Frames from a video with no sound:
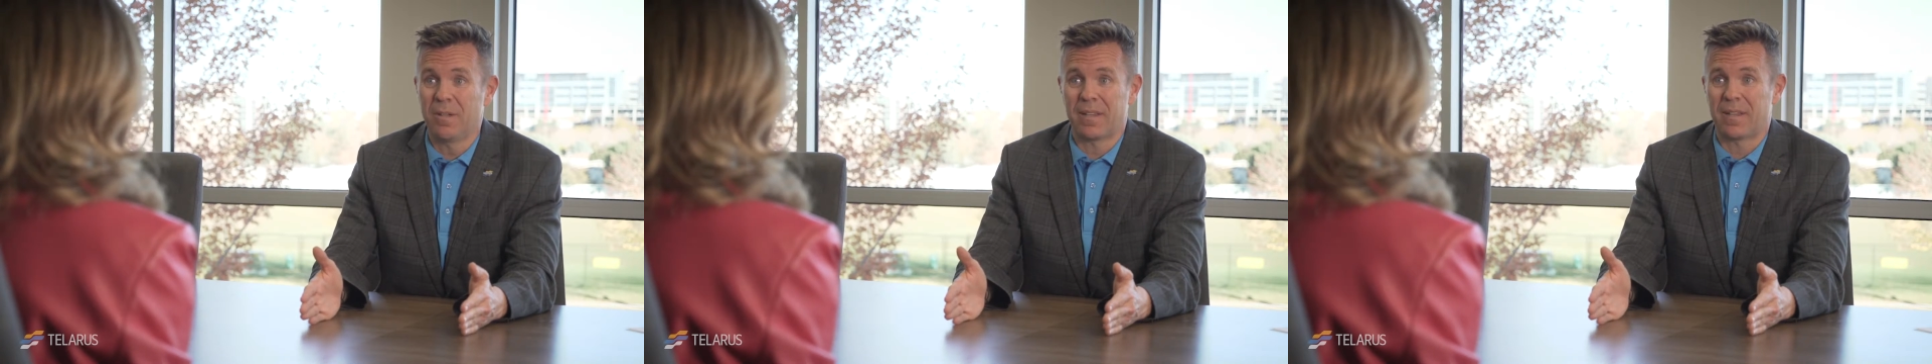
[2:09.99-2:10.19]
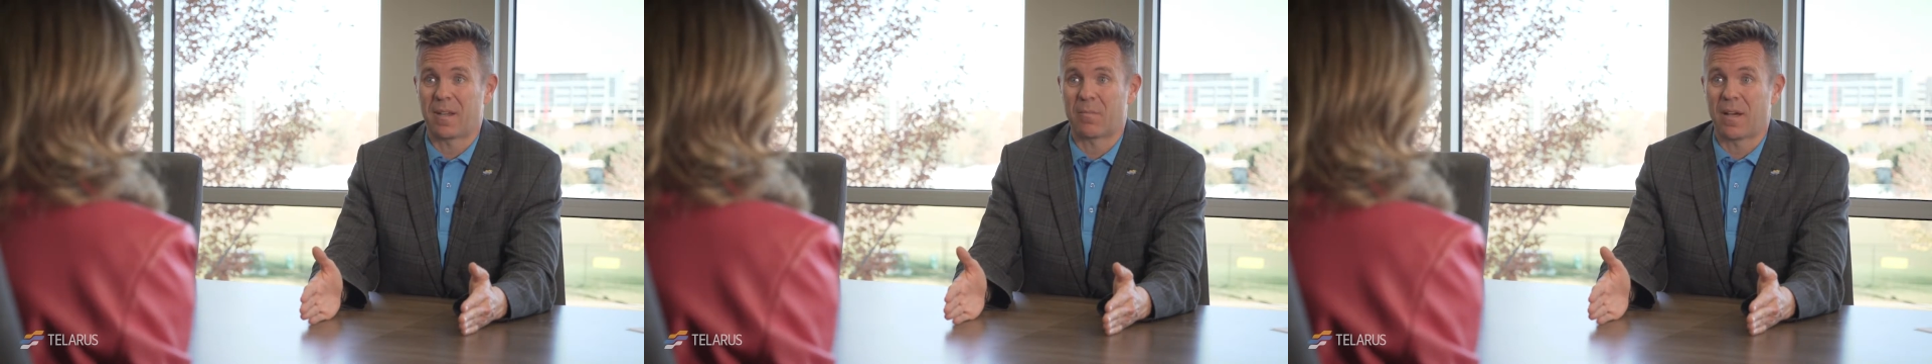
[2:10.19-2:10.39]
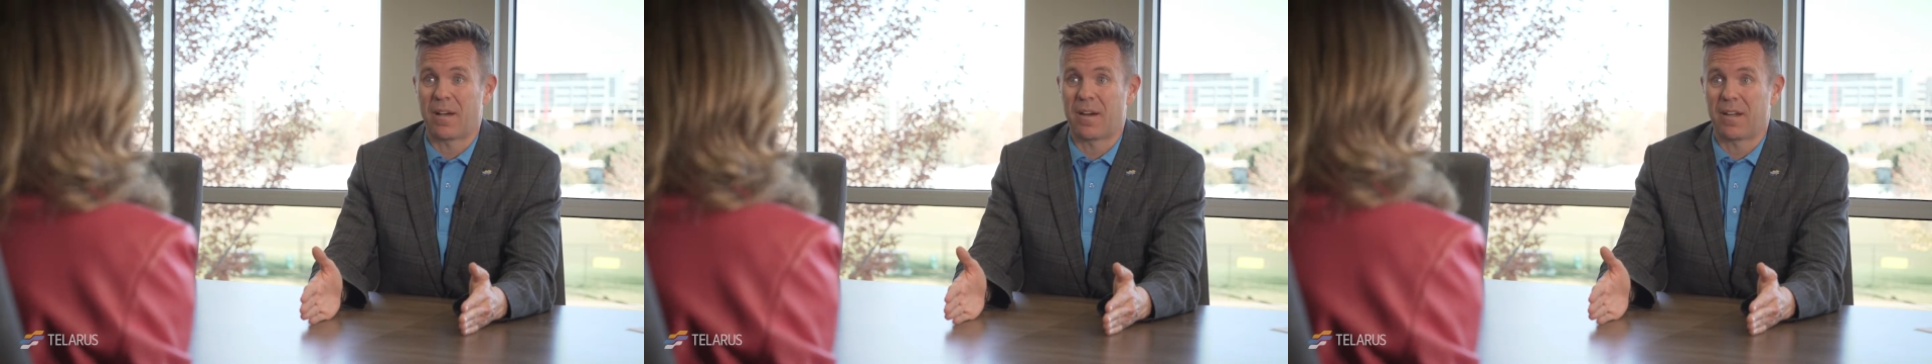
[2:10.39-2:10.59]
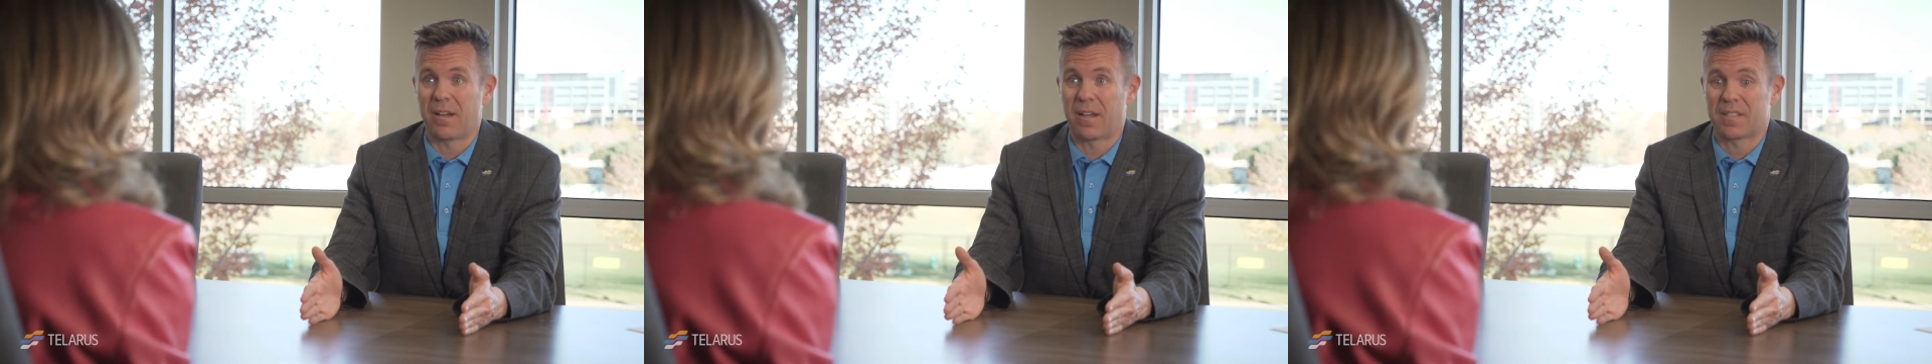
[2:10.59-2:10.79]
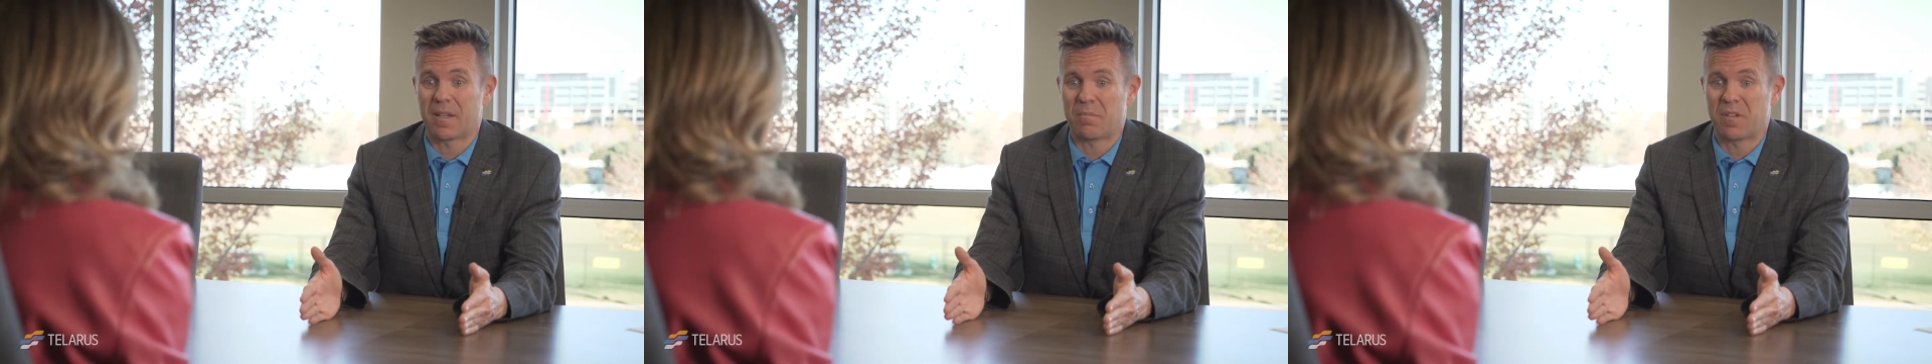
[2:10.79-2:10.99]
anything about it
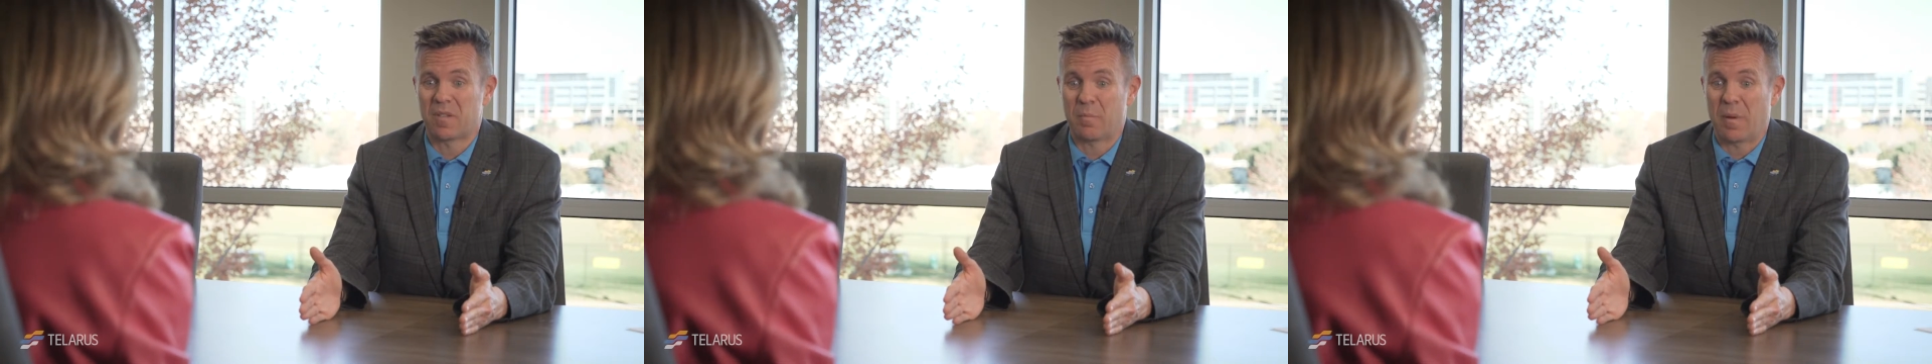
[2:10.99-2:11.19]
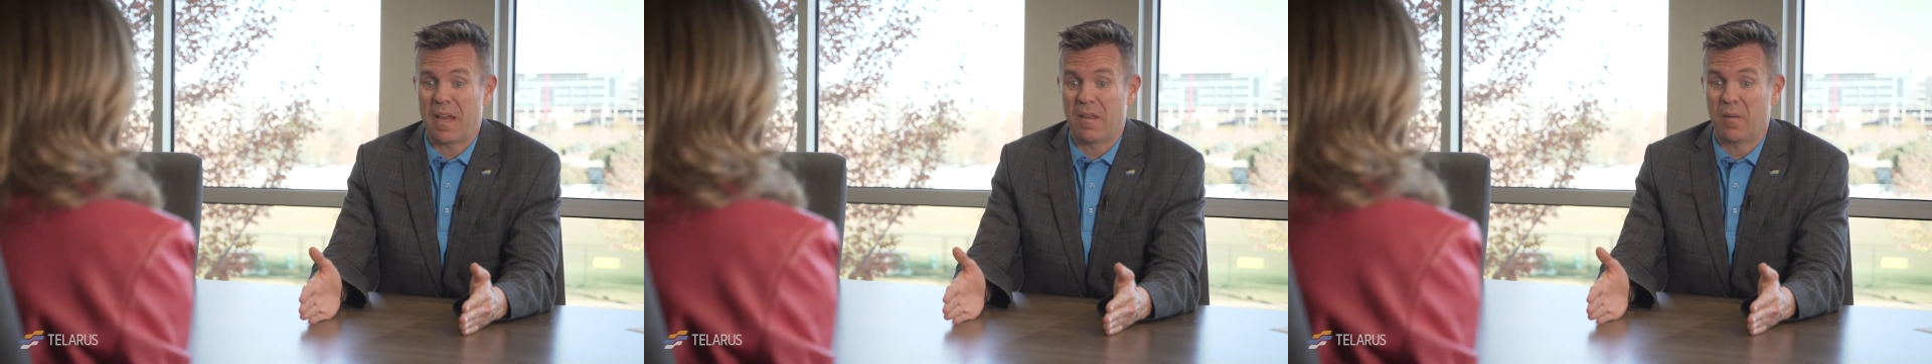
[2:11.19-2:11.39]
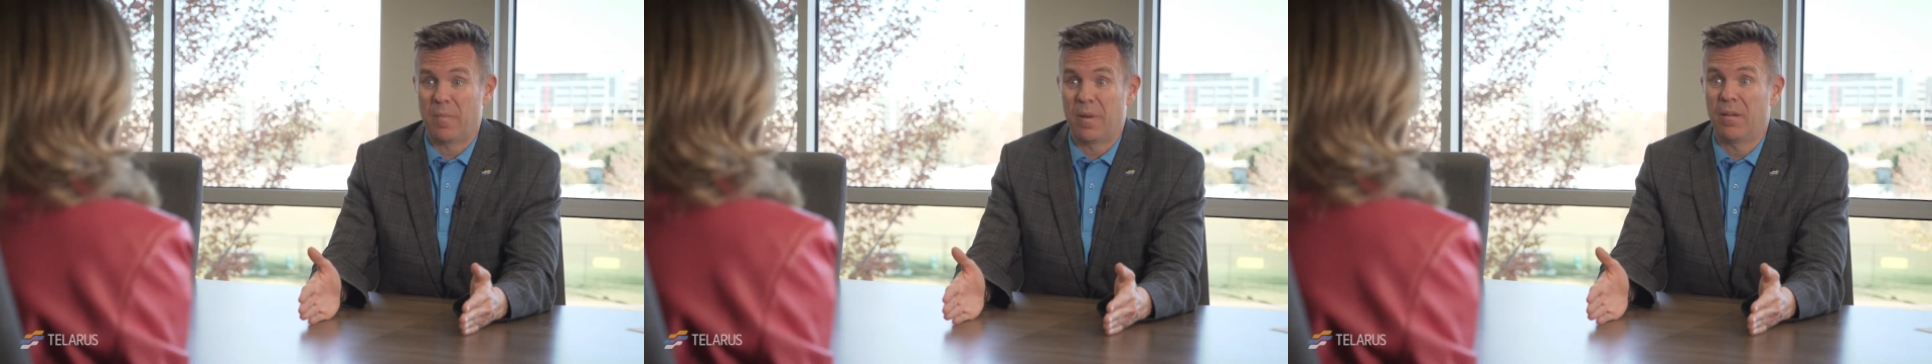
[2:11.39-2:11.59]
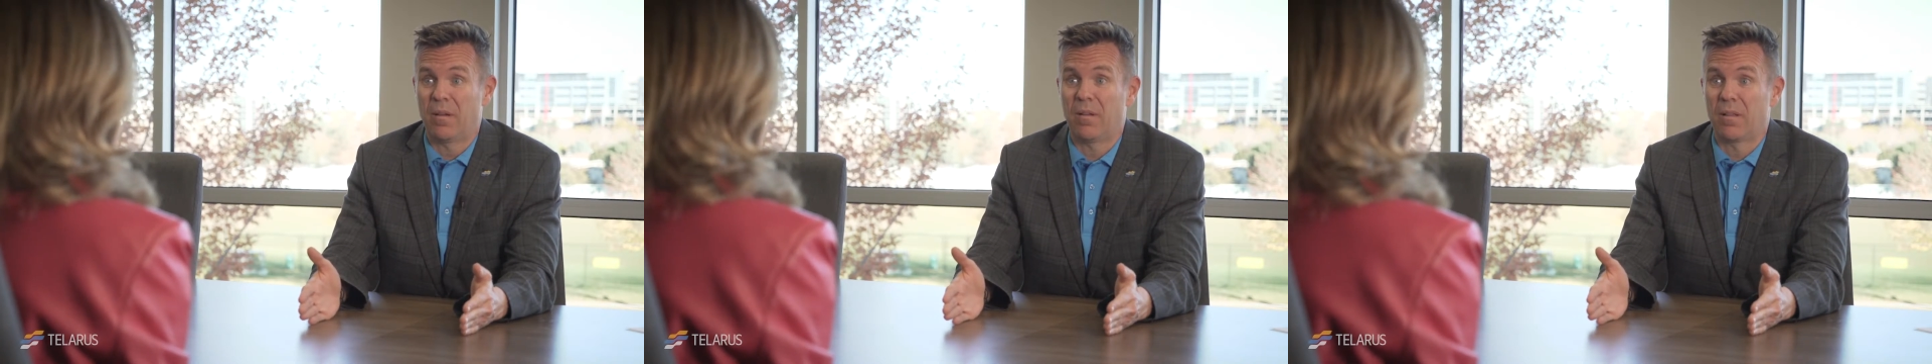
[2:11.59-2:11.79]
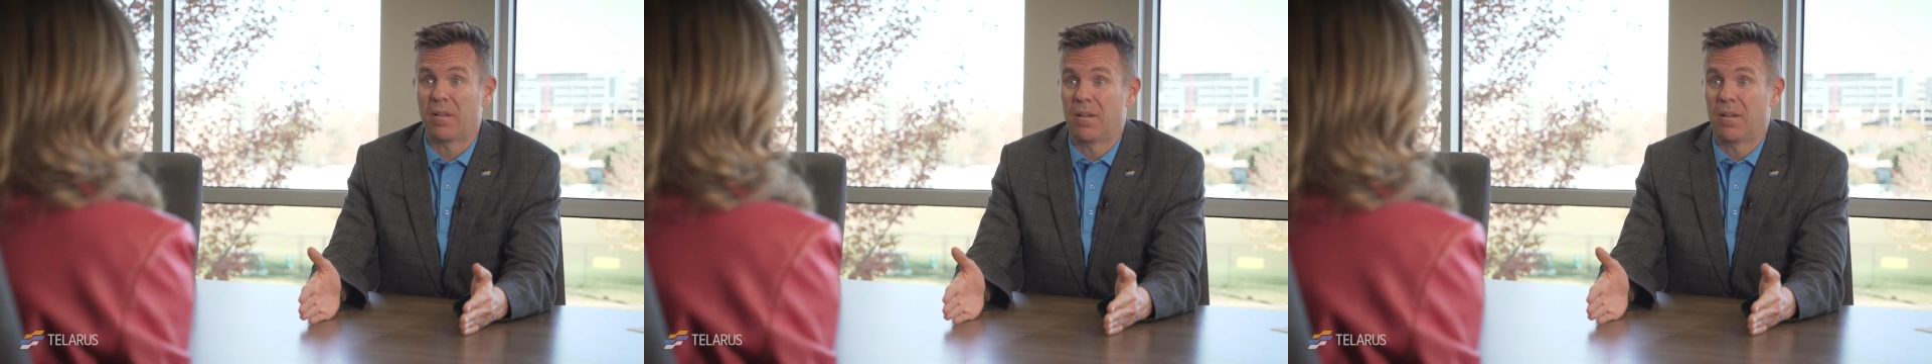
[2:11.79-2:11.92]
except just pay the bill.